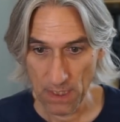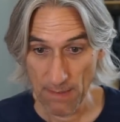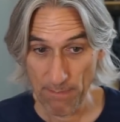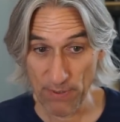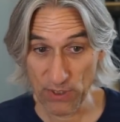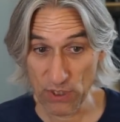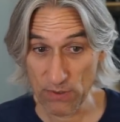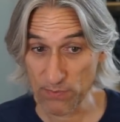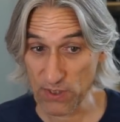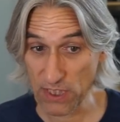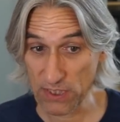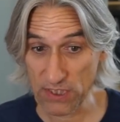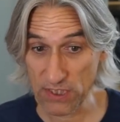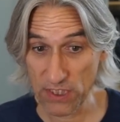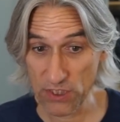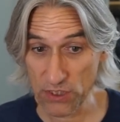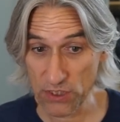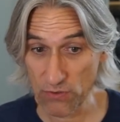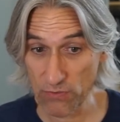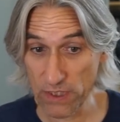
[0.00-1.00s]
Bishop takes
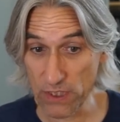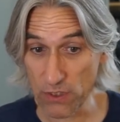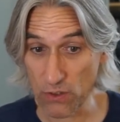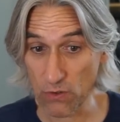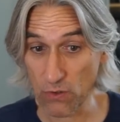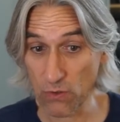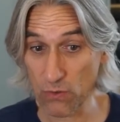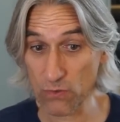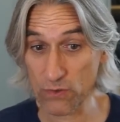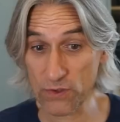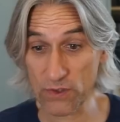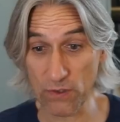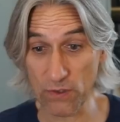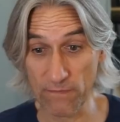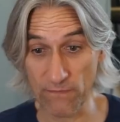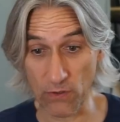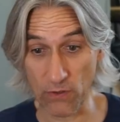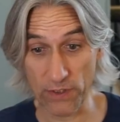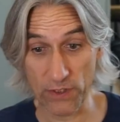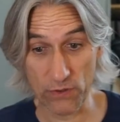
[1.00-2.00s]
h three, also
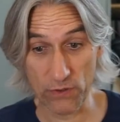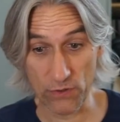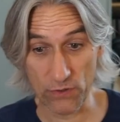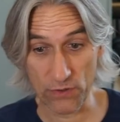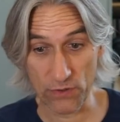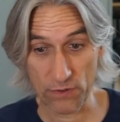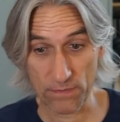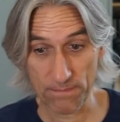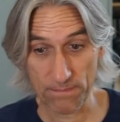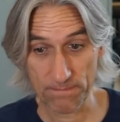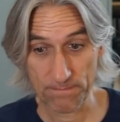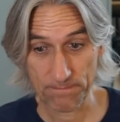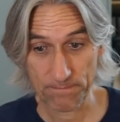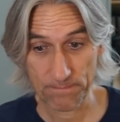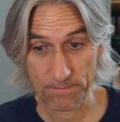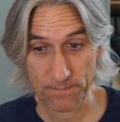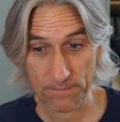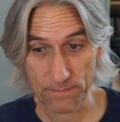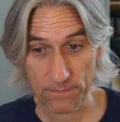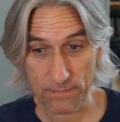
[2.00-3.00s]
very good.
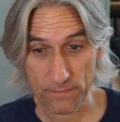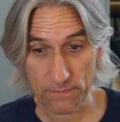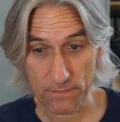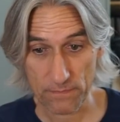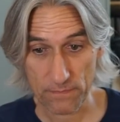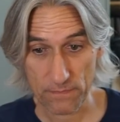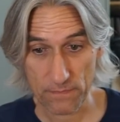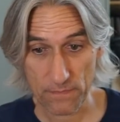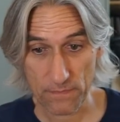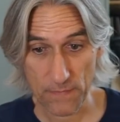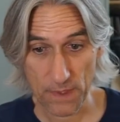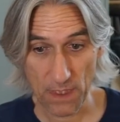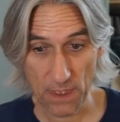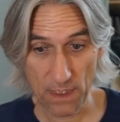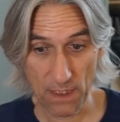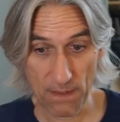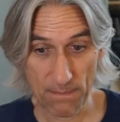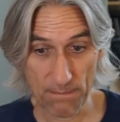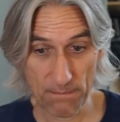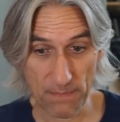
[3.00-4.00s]

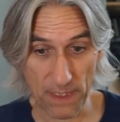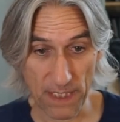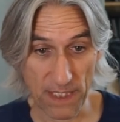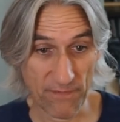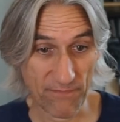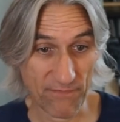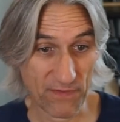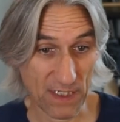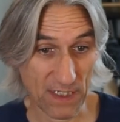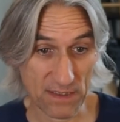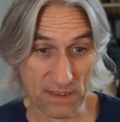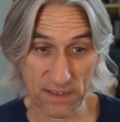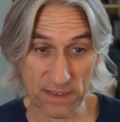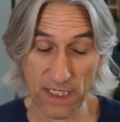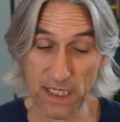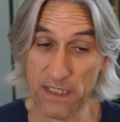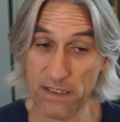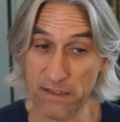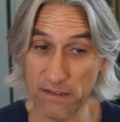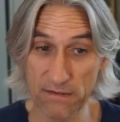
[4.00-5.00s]
Um, if that's
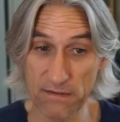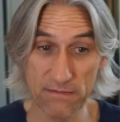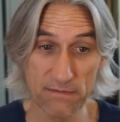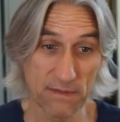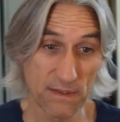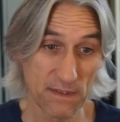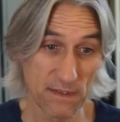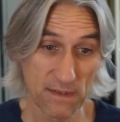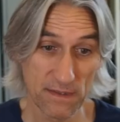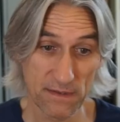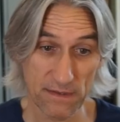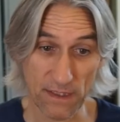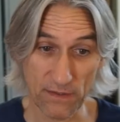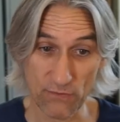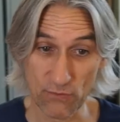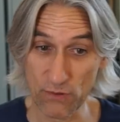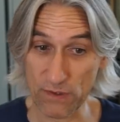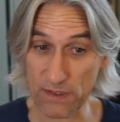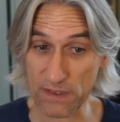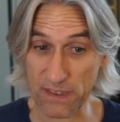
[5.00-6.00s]
taken,
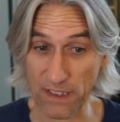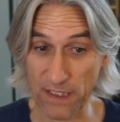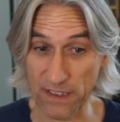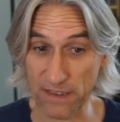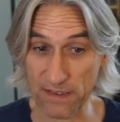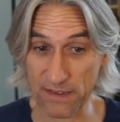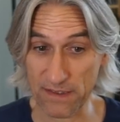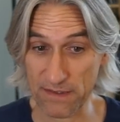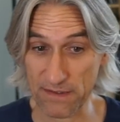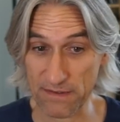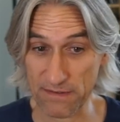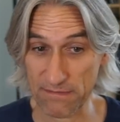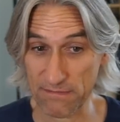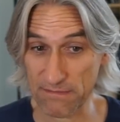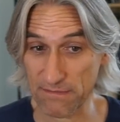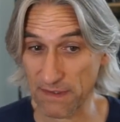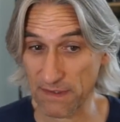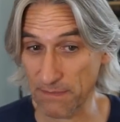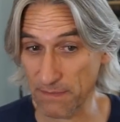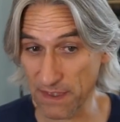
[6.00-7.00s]
then rook takes.
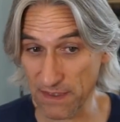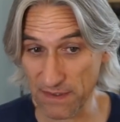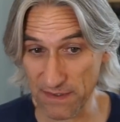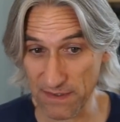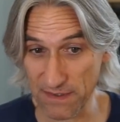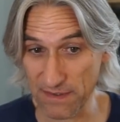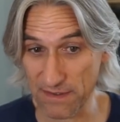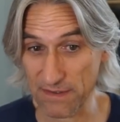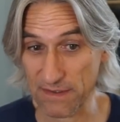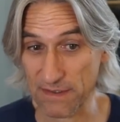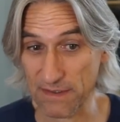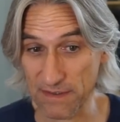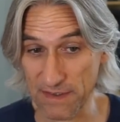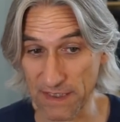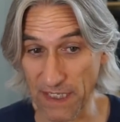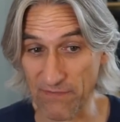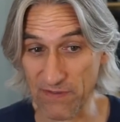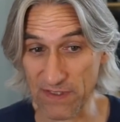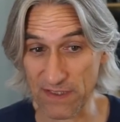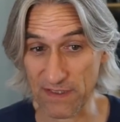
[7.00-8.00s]
I mean, this is
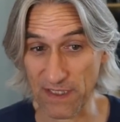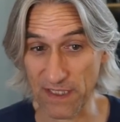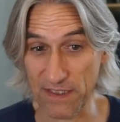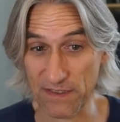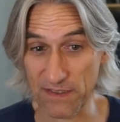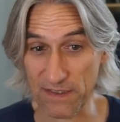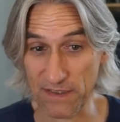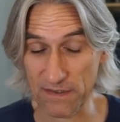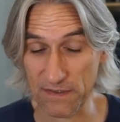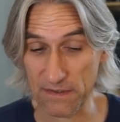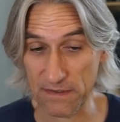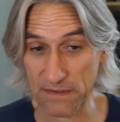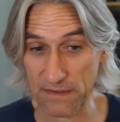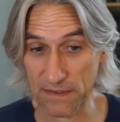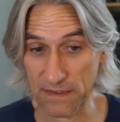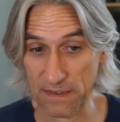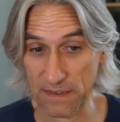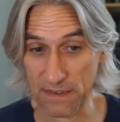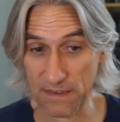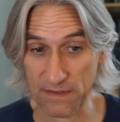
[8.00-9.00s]
devastating.
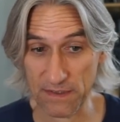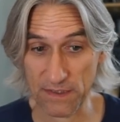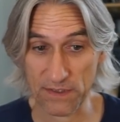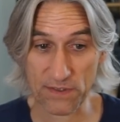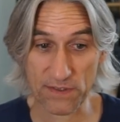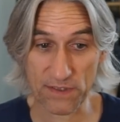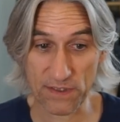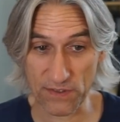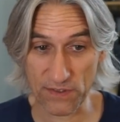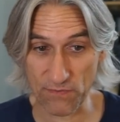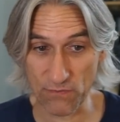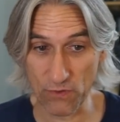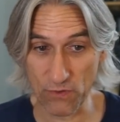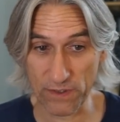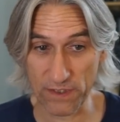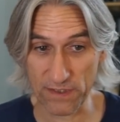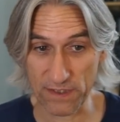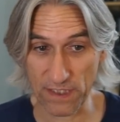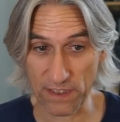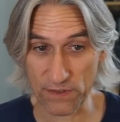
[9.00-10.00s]
Uh, this this
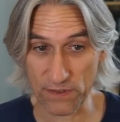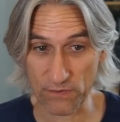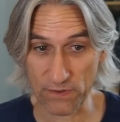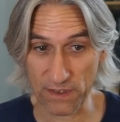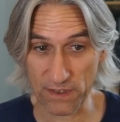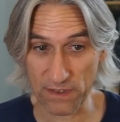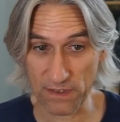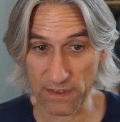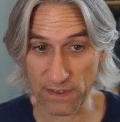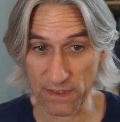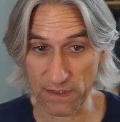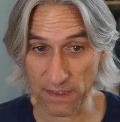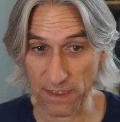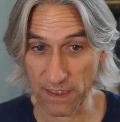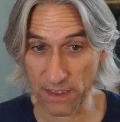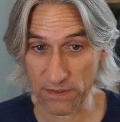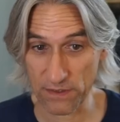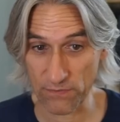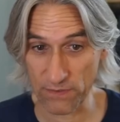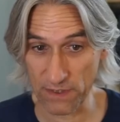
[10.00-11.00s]
rook is entering the in,
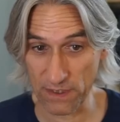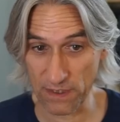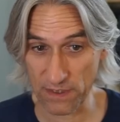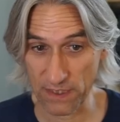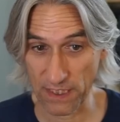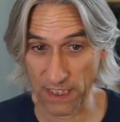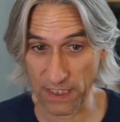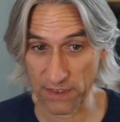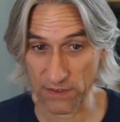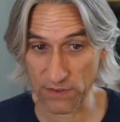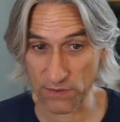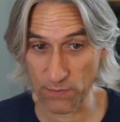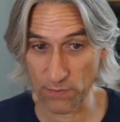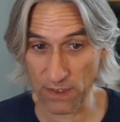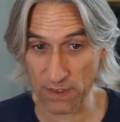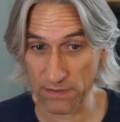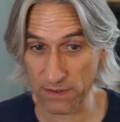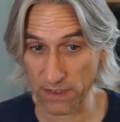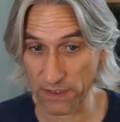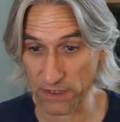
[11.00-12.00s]
entering the attack as
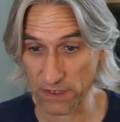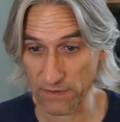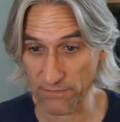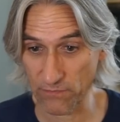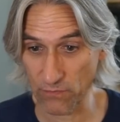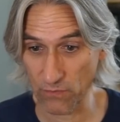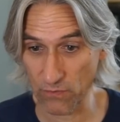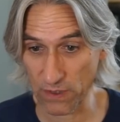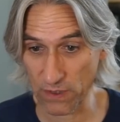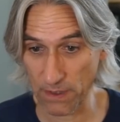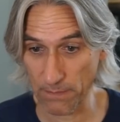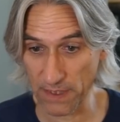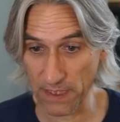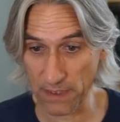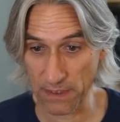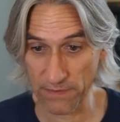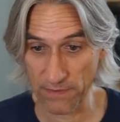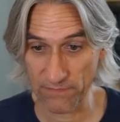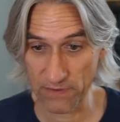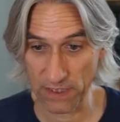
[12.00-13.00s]
well. Knight f four coming,
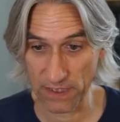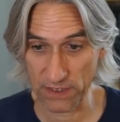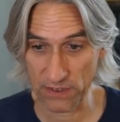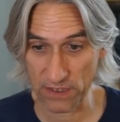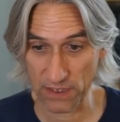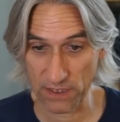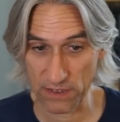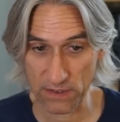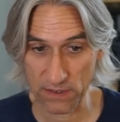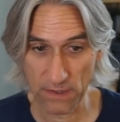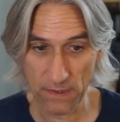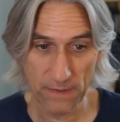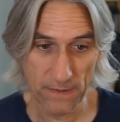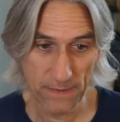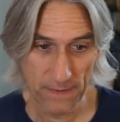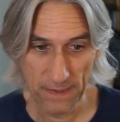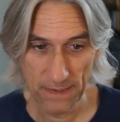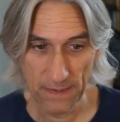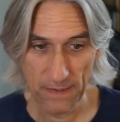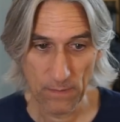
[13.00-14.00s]
and if knight takes,
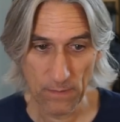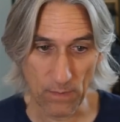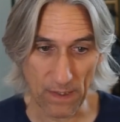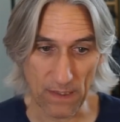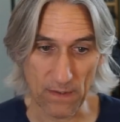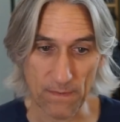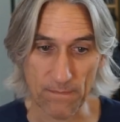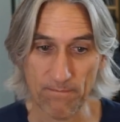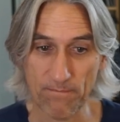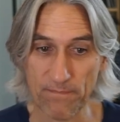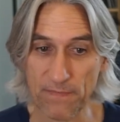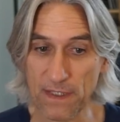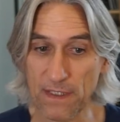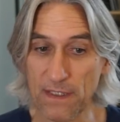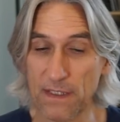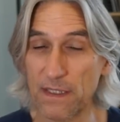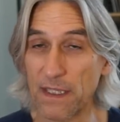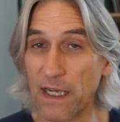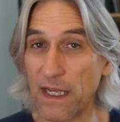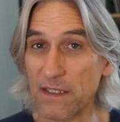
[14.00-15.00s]
well,
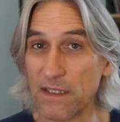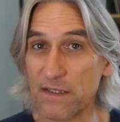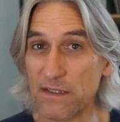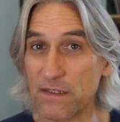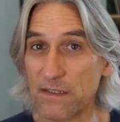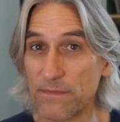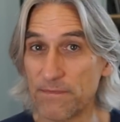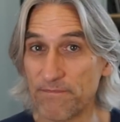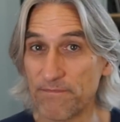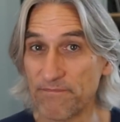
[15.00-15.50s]
that's